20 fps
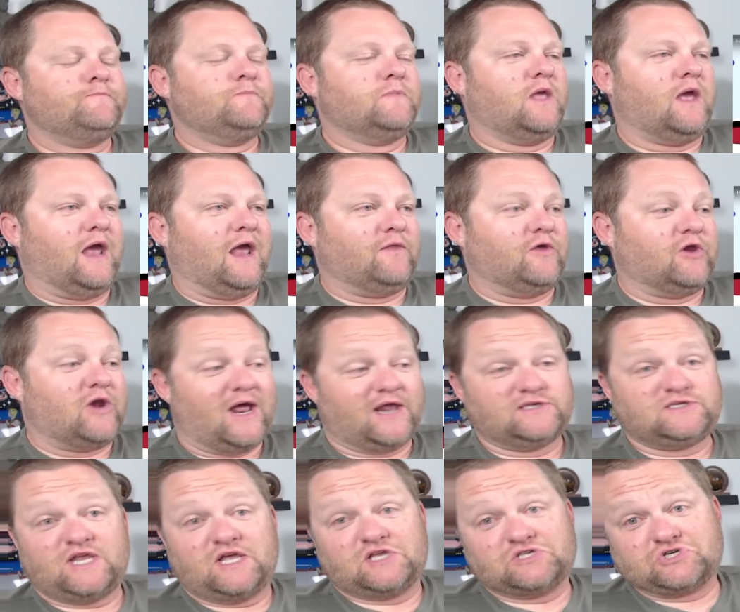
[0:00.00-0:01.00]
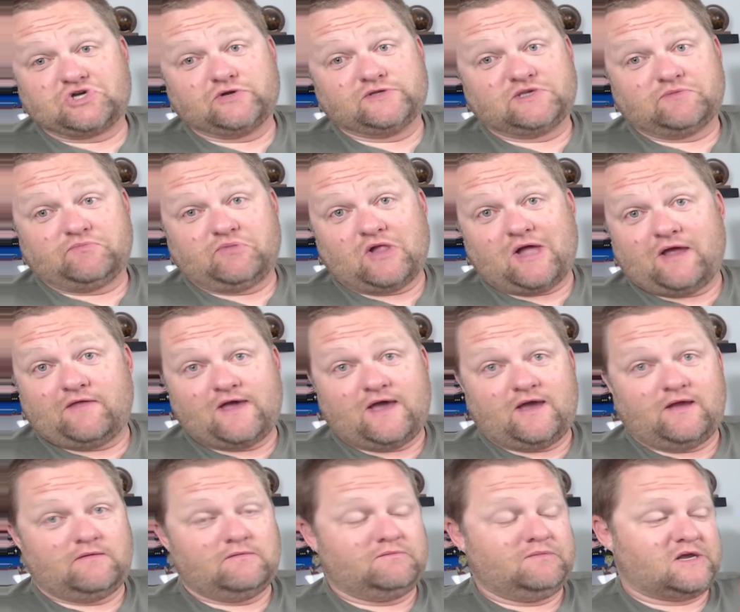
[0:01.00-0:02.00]
And the United States could supply
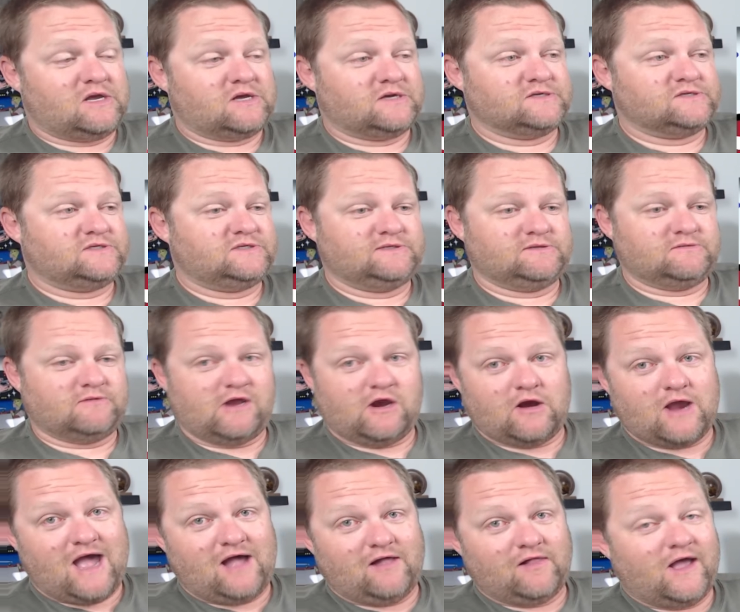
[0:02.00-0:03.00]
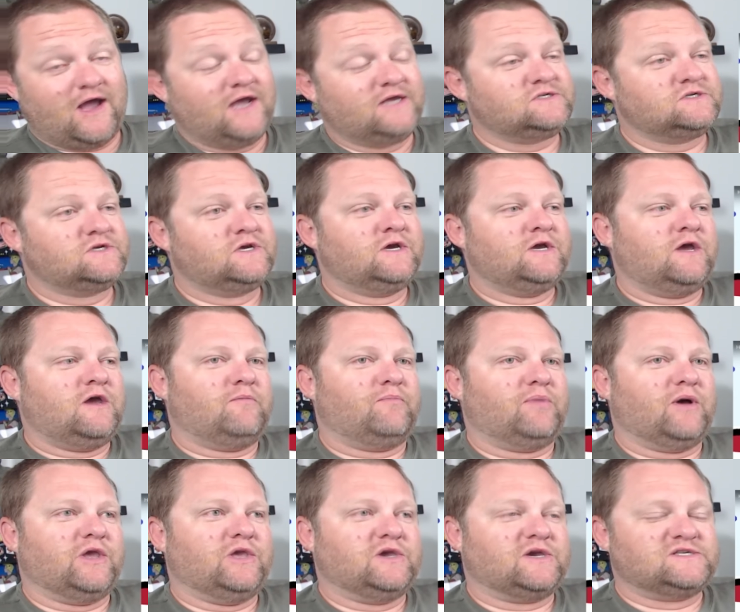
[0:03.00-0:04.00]
that because they're allies.
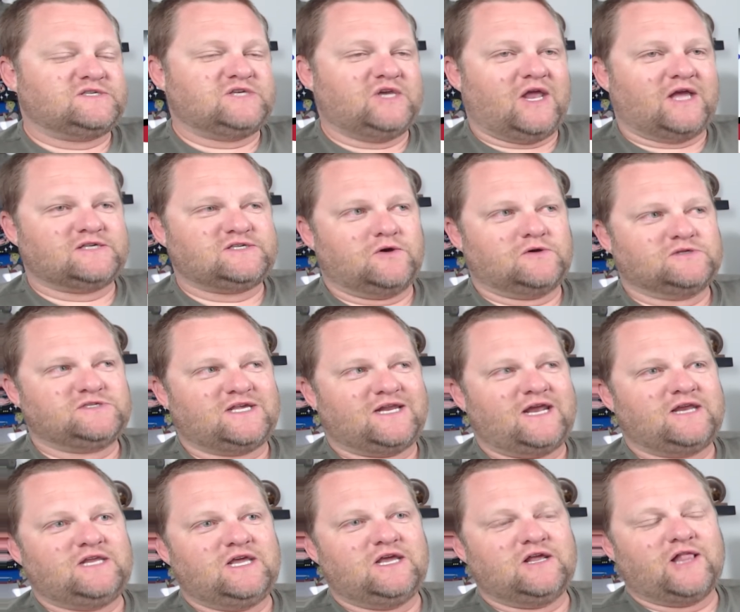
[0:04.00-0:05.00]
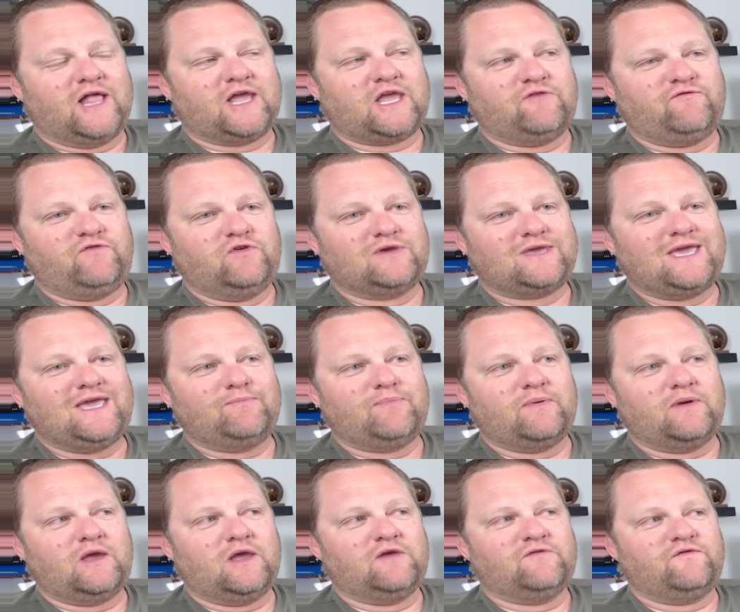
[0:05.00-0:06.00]
But you can see that. So it's an idea like if you keep,
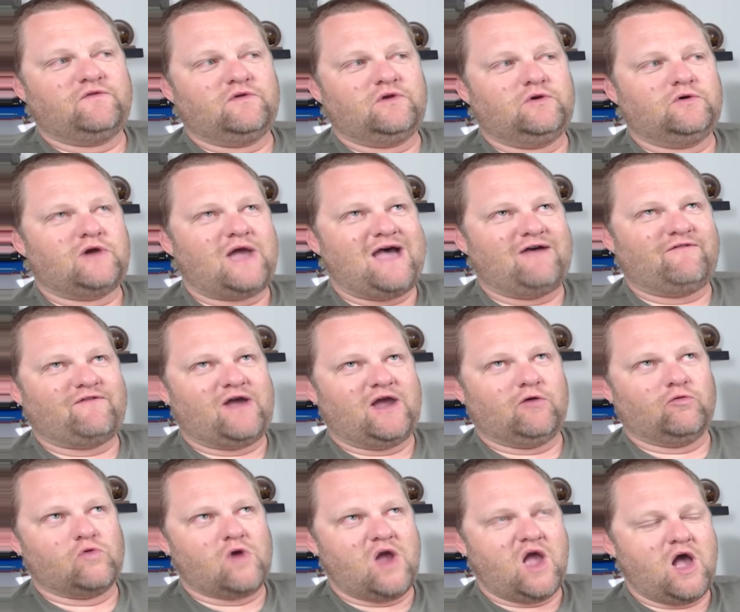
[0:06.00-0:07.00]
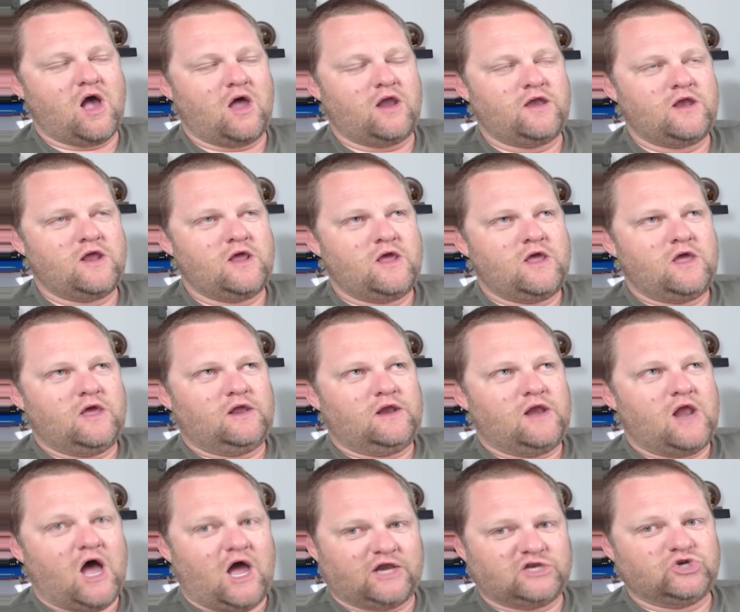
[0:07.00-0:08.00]
if you have Iran
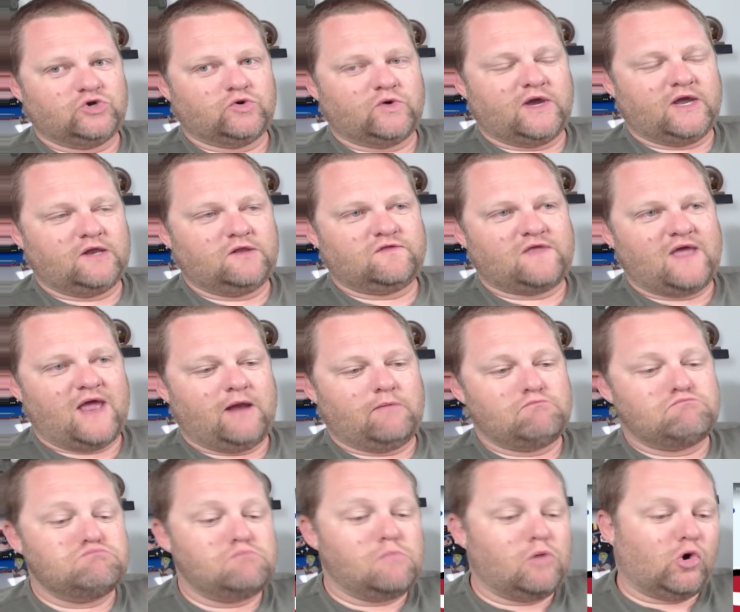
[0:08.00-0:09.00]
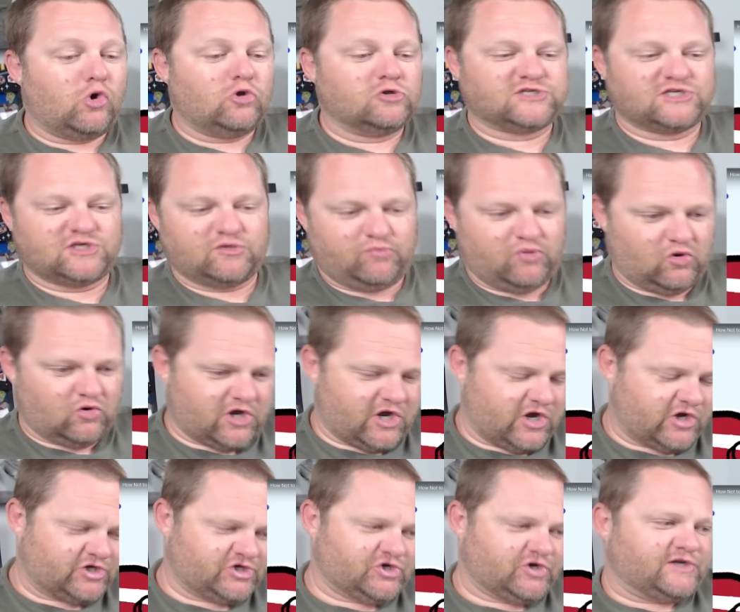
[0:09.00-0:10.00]
not do it, then multiple
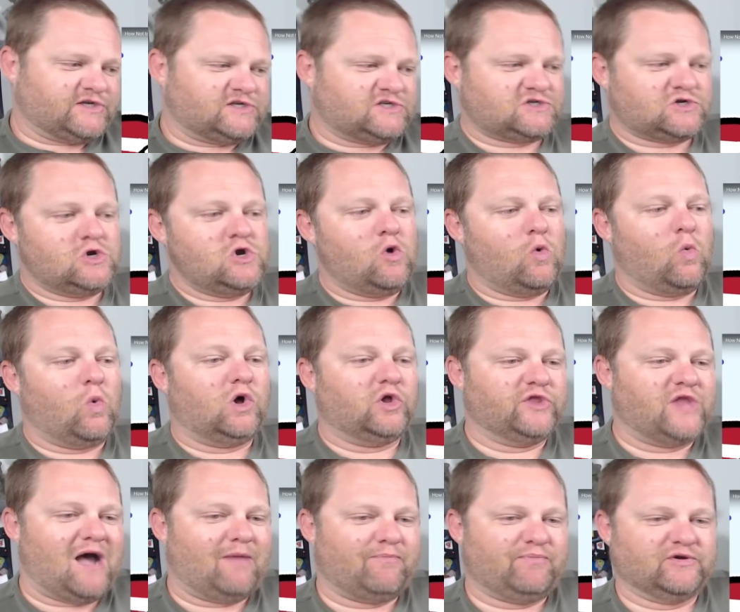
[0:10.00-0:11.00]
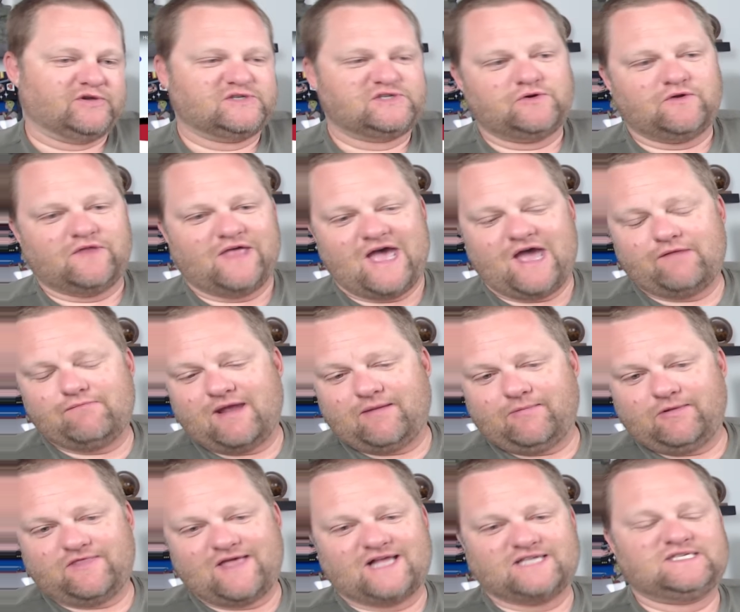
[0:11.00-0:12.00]
countries will not pursue that. And
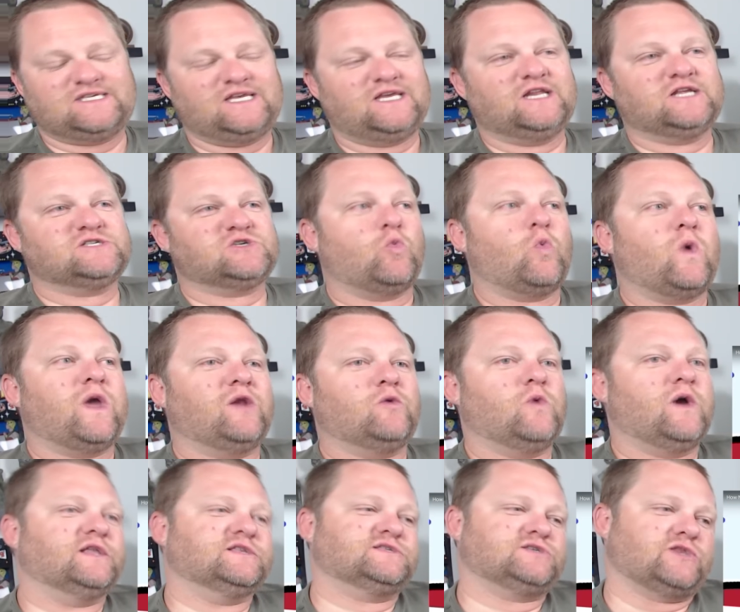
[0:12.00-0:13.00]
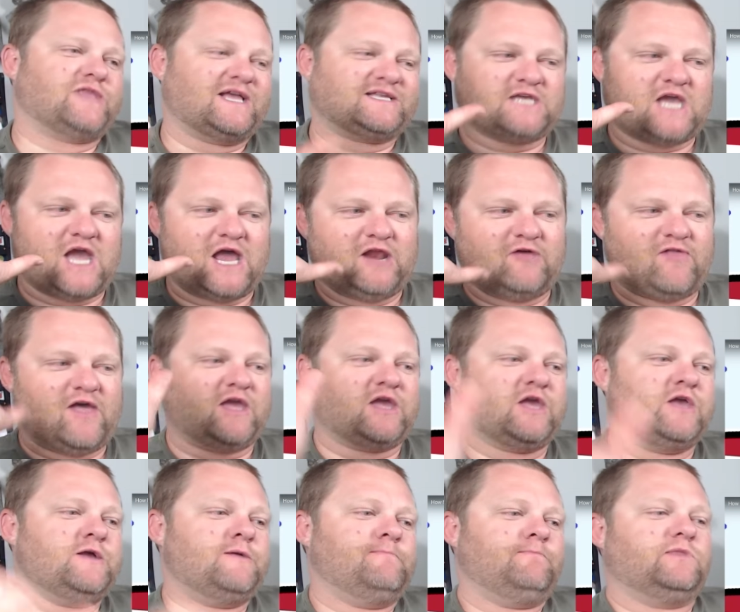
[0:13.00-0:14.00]
maybe that's seen as a win win. So that's kind of like
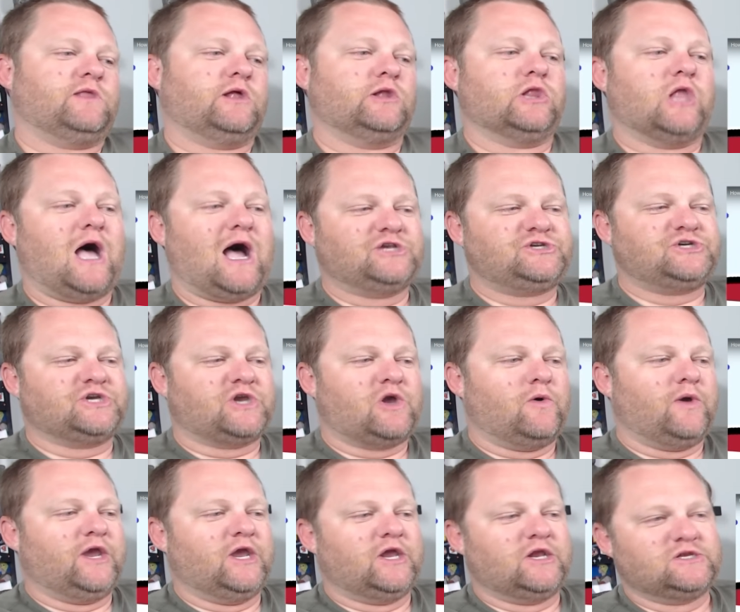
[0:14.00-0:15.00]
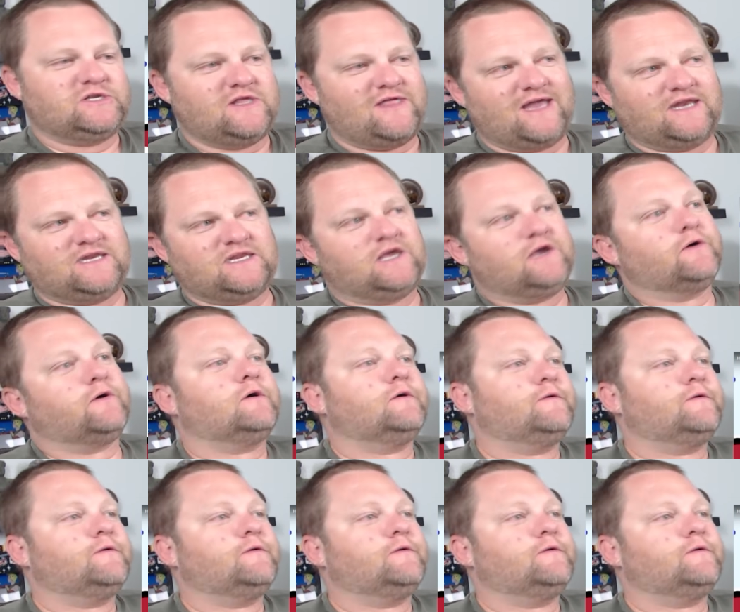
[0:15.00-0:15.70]
the logic going into that deal.